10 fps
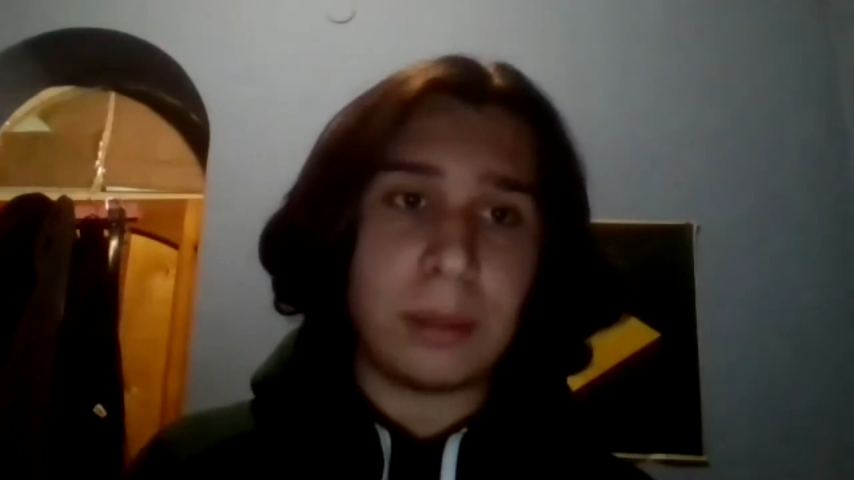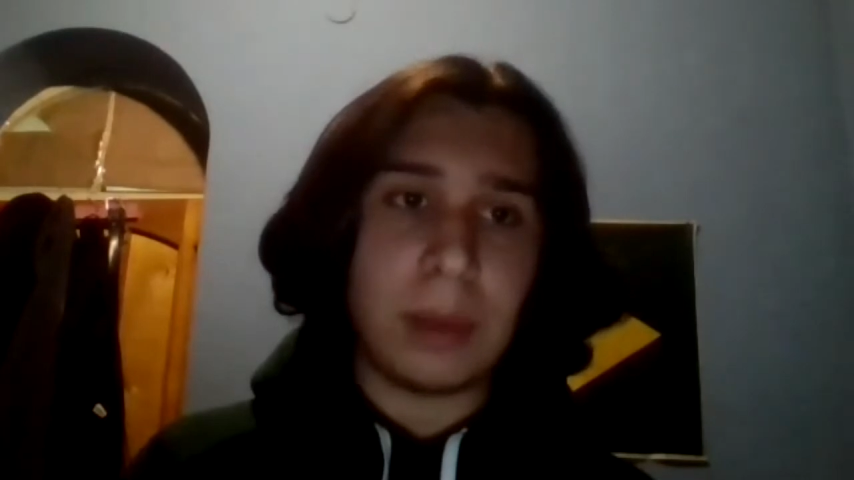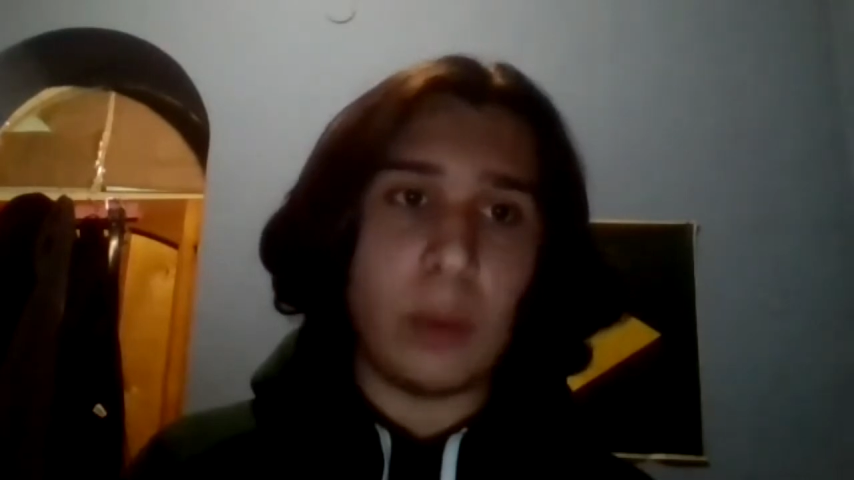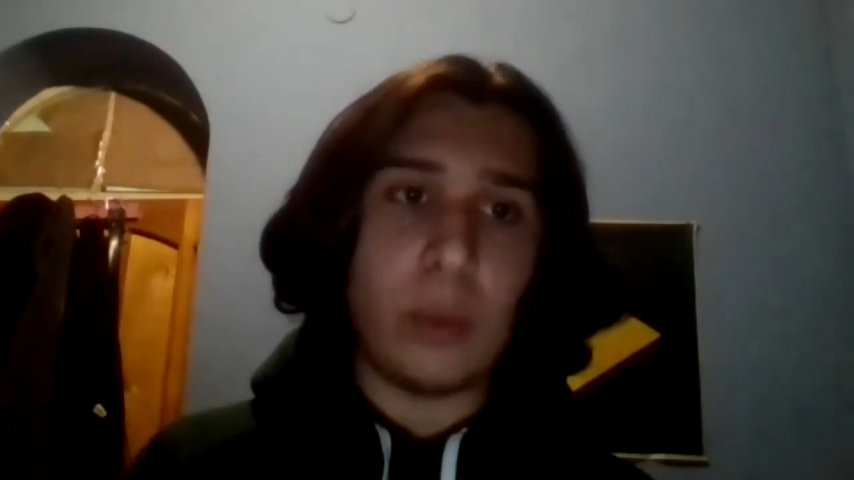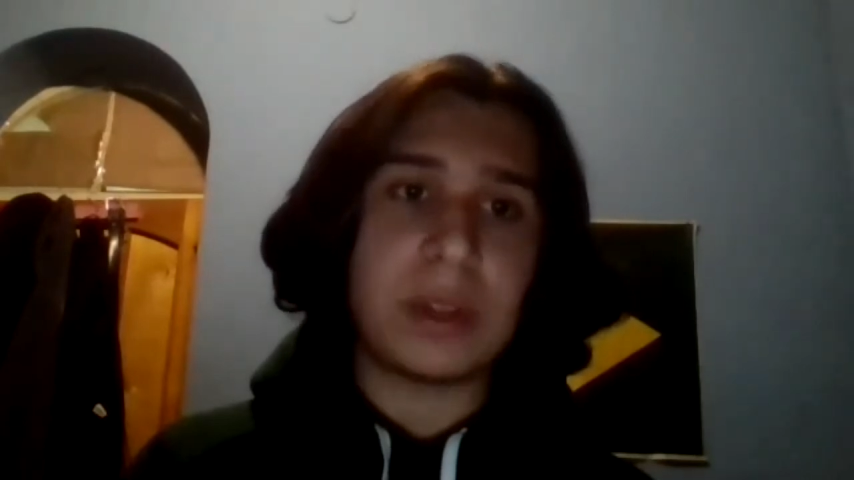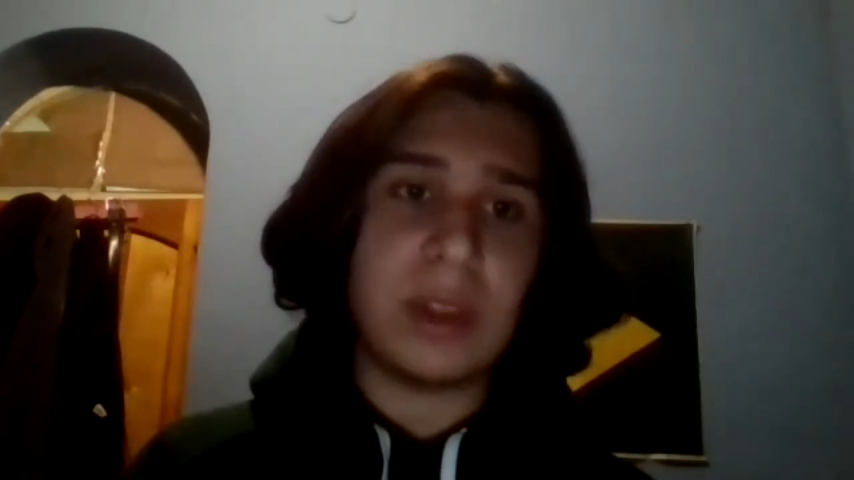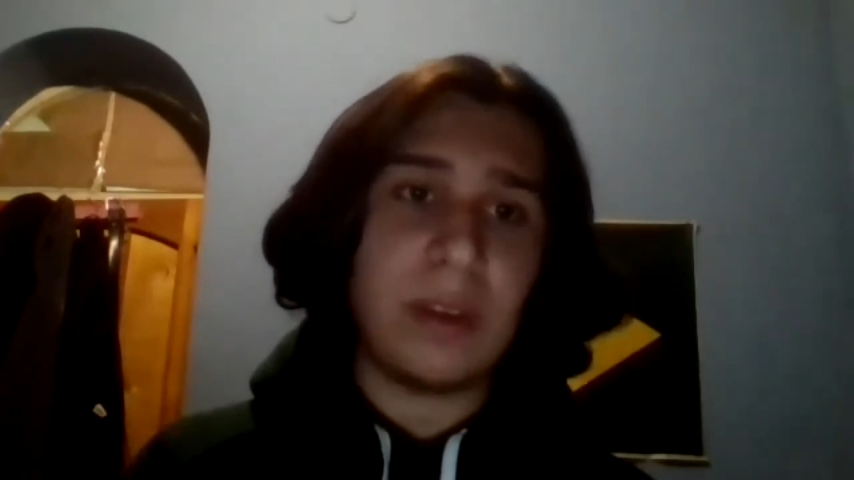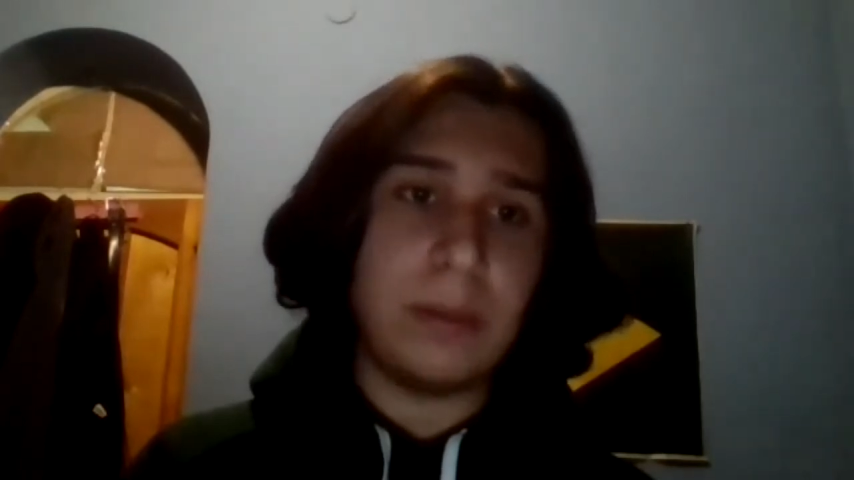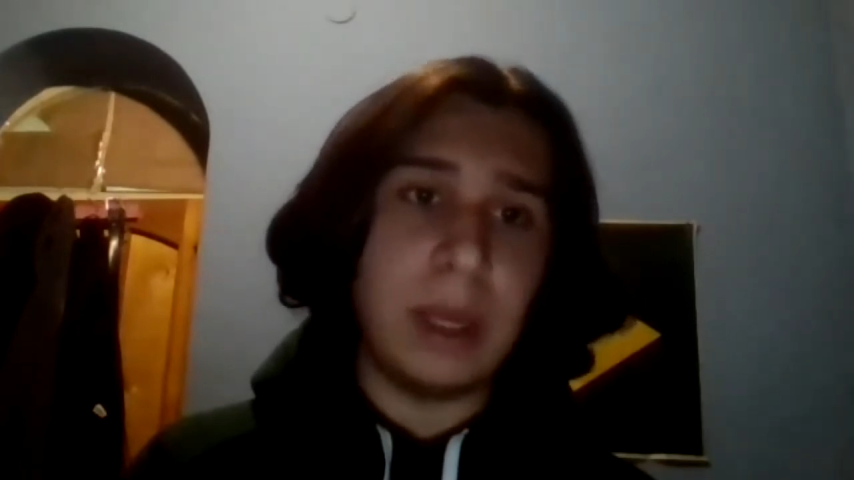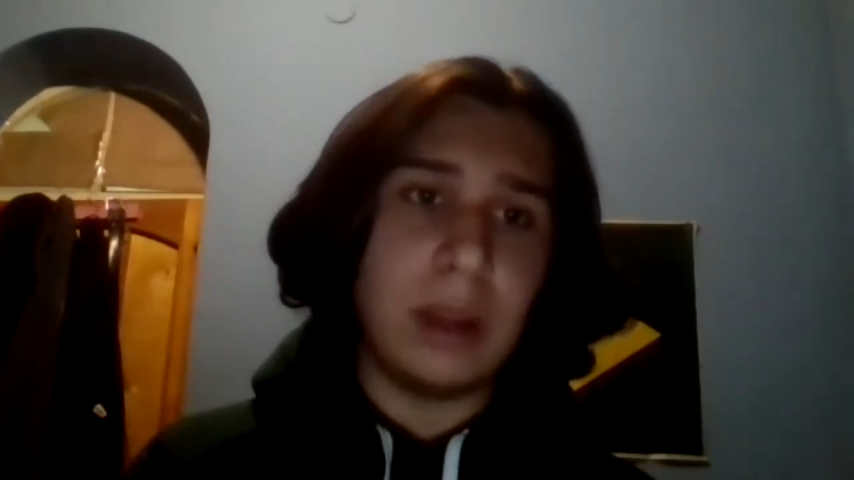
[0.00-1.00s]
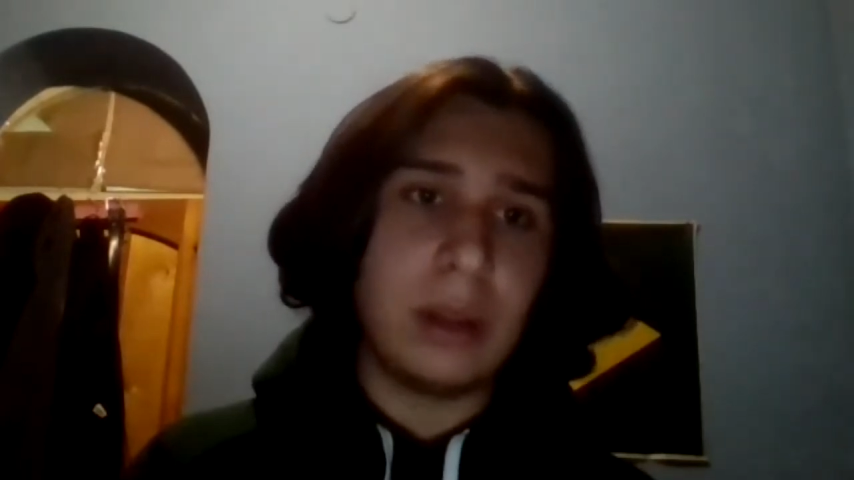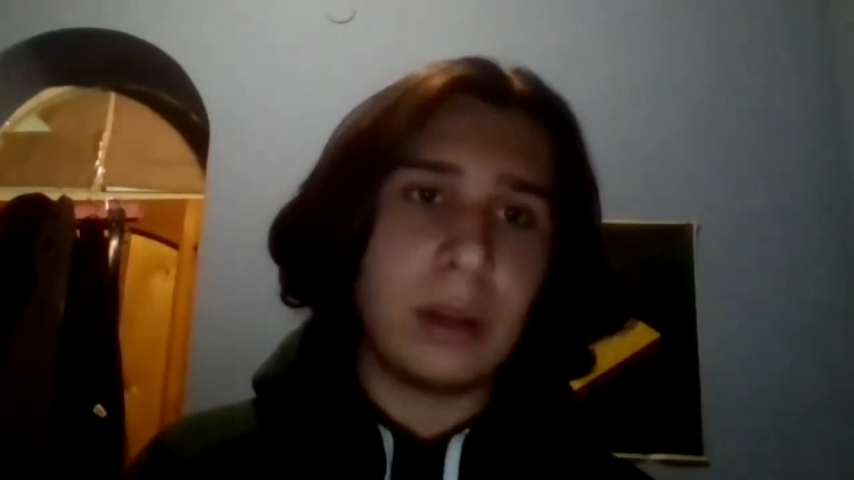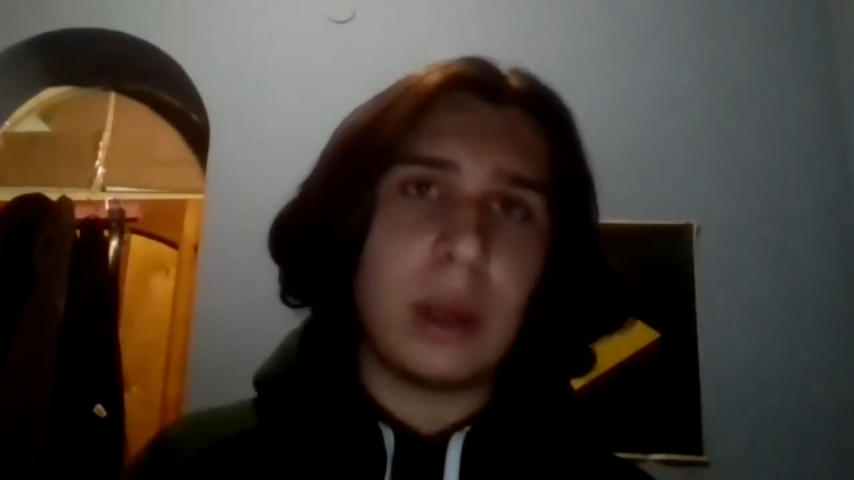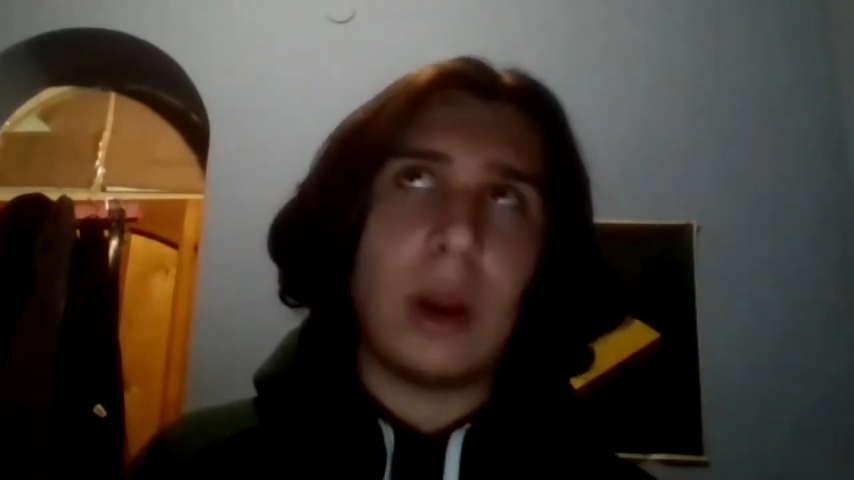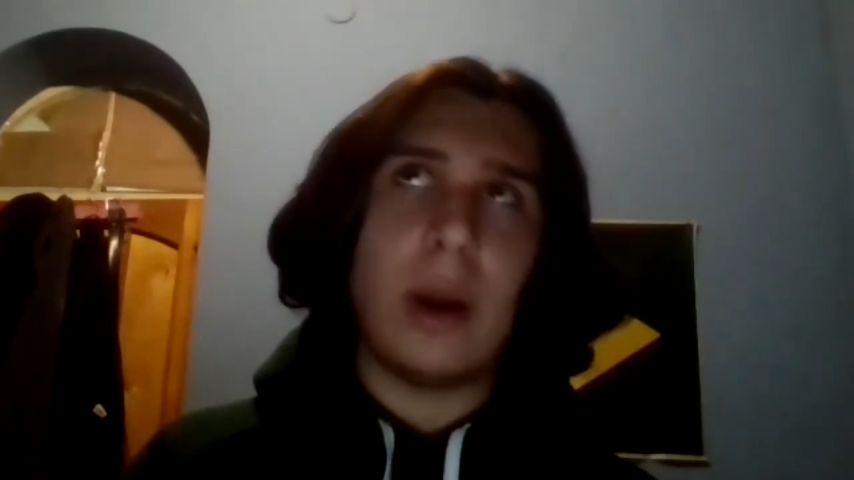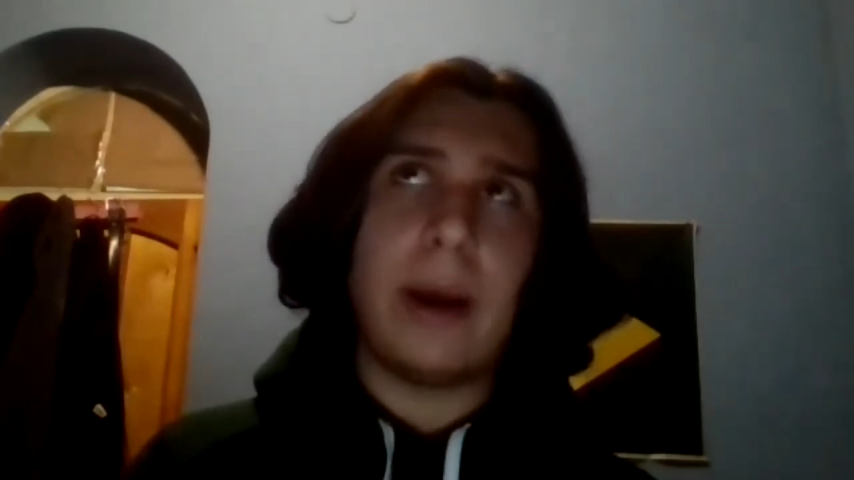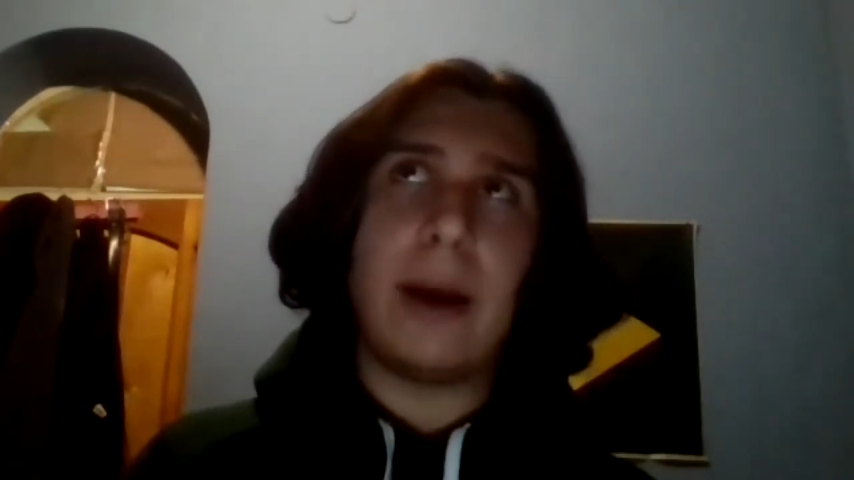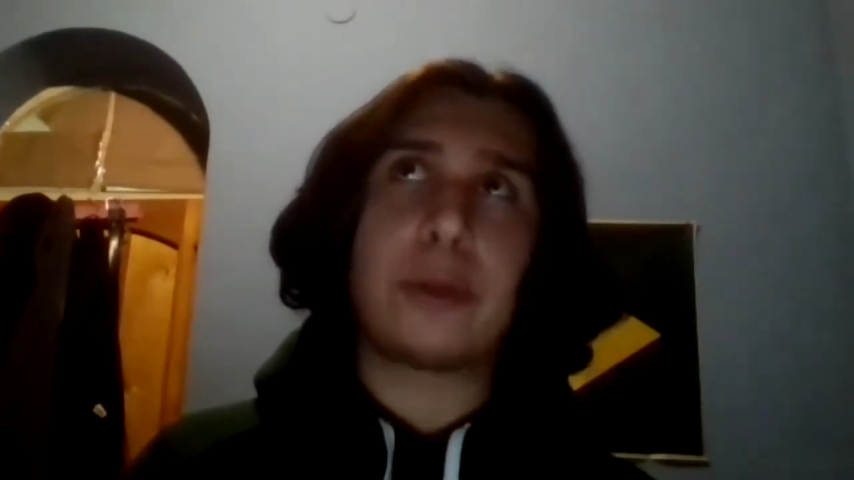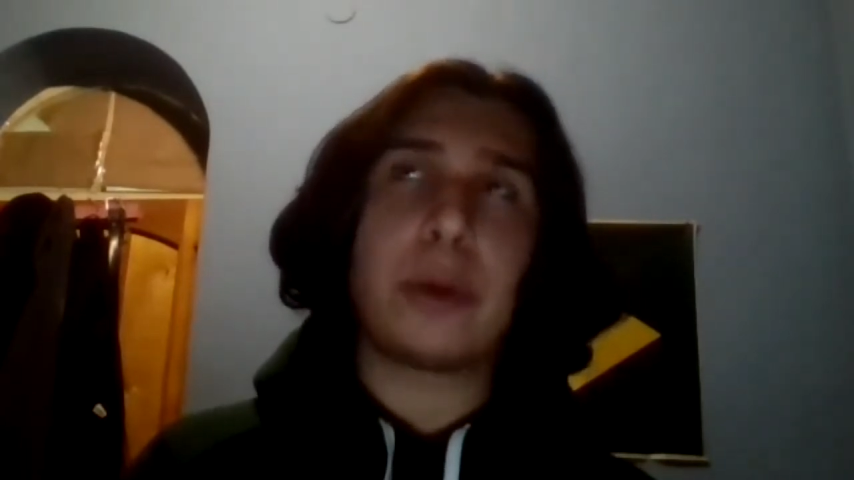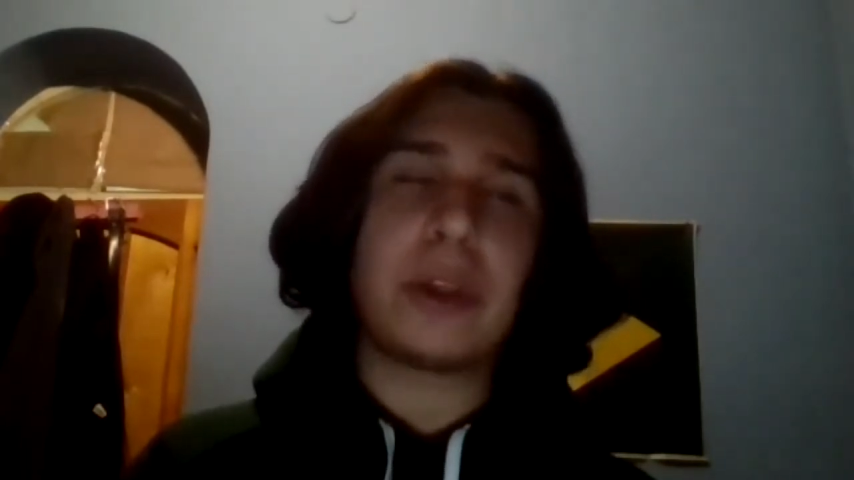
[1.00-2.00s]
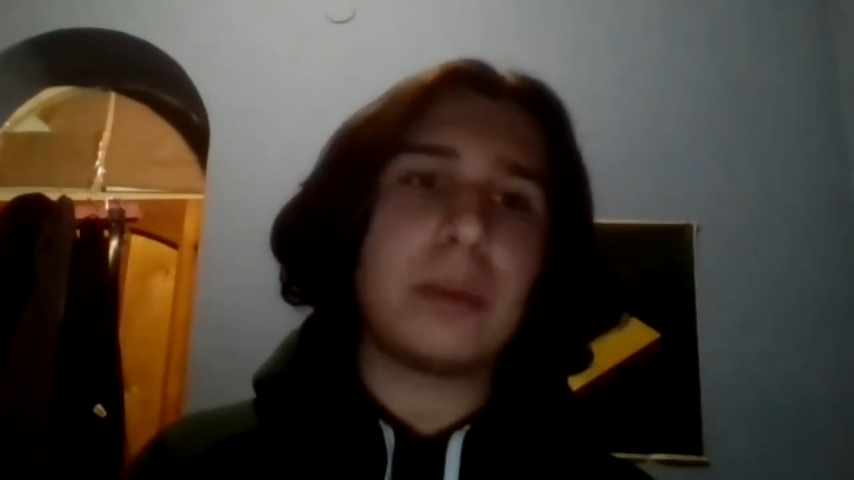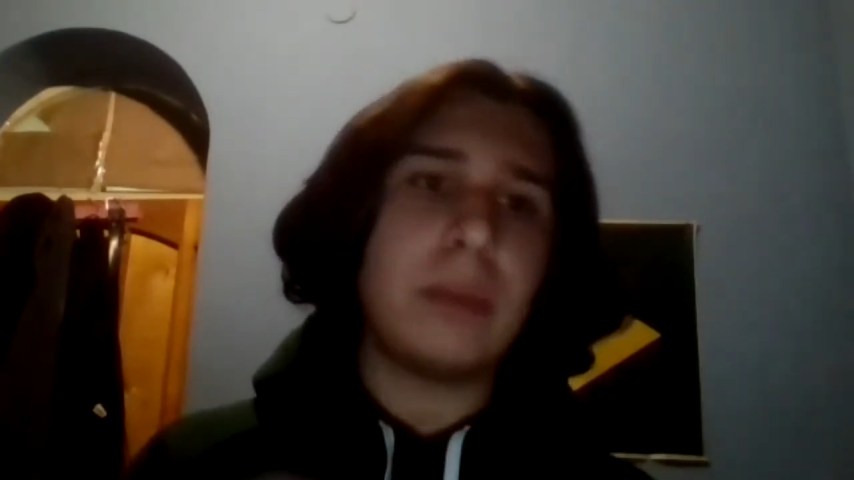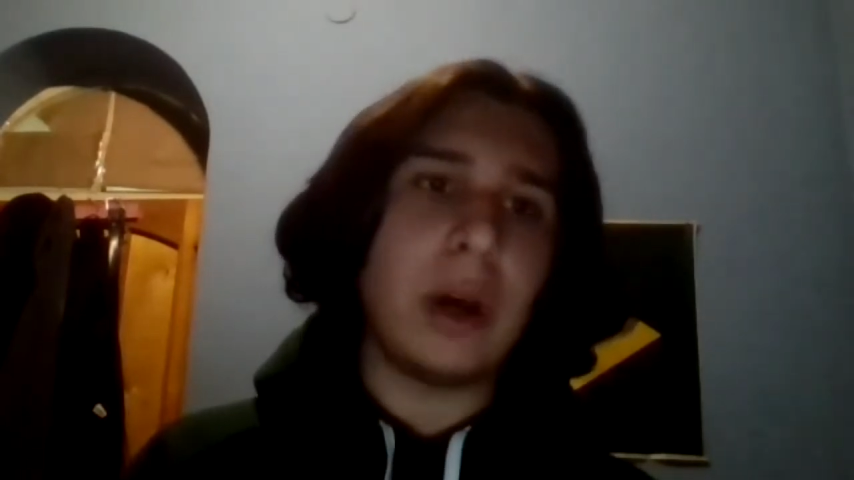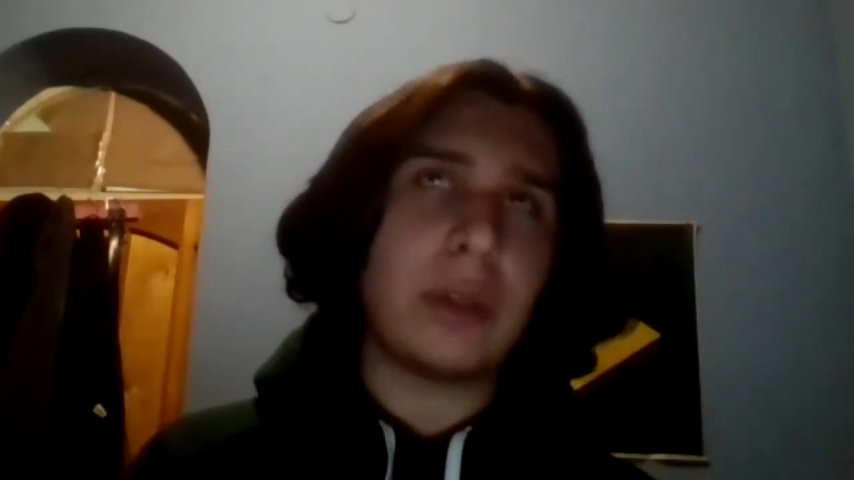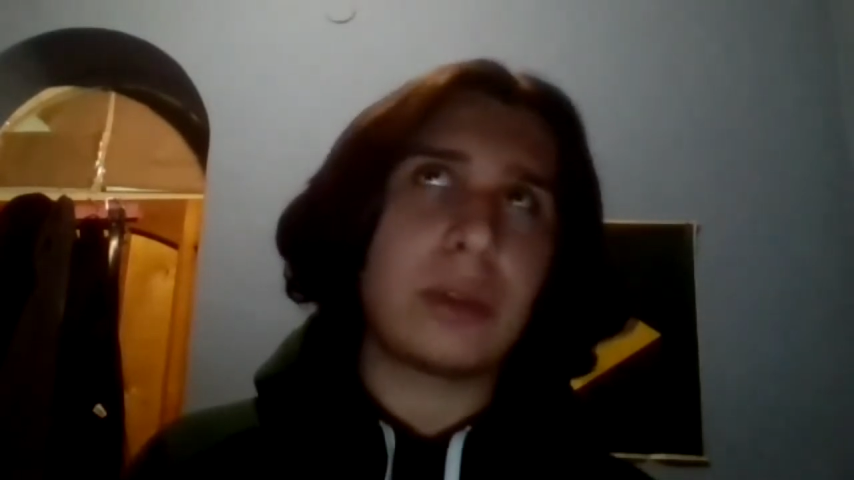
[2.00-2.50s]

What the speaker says: and once they have meted, throughout the month,